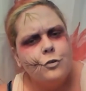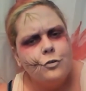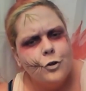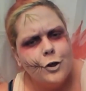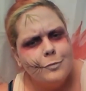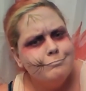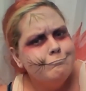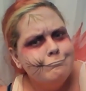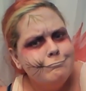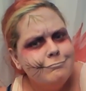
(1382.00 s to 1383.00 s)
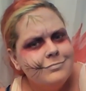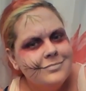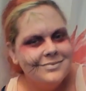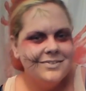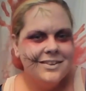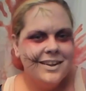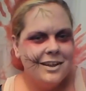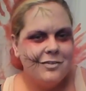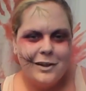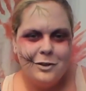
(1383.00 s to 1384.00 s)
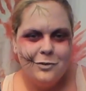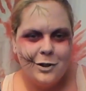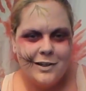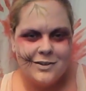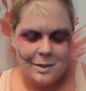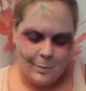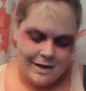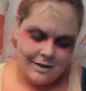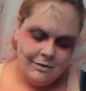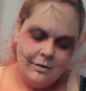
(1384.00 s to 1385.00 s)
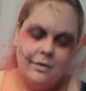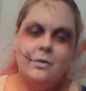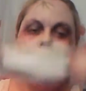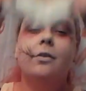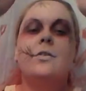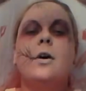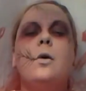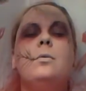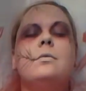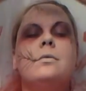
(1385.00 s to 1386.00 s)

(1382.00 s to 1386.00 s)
sugar, if any of you guys like baking. So,